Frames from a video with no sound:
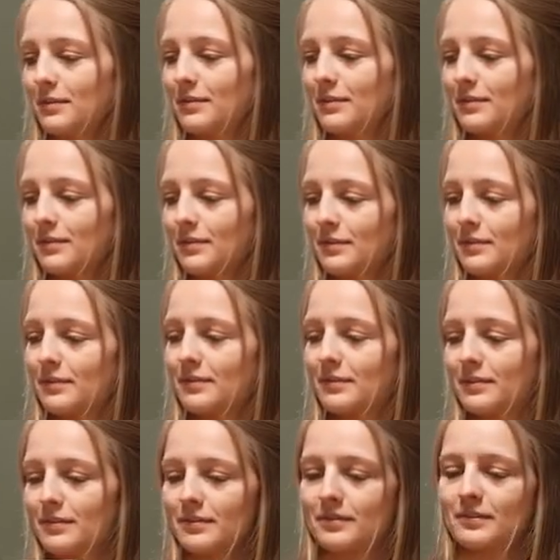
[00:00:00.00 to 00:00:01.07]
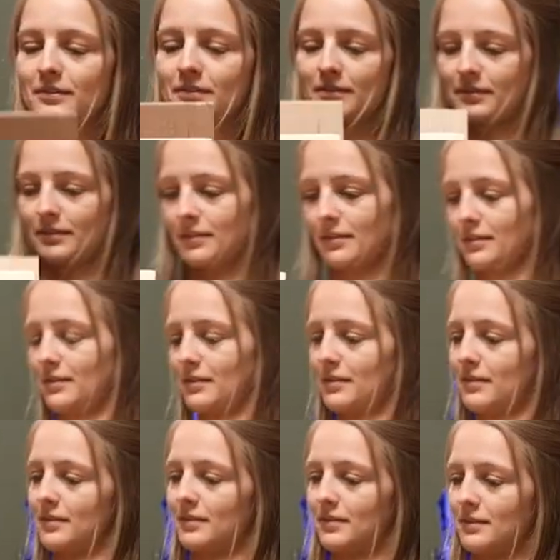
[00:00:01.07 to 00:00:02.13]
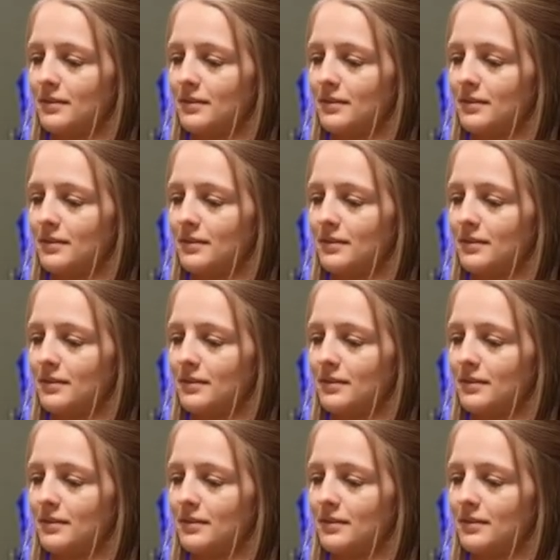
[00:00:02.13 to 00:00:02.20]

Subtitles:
Nobody speaks.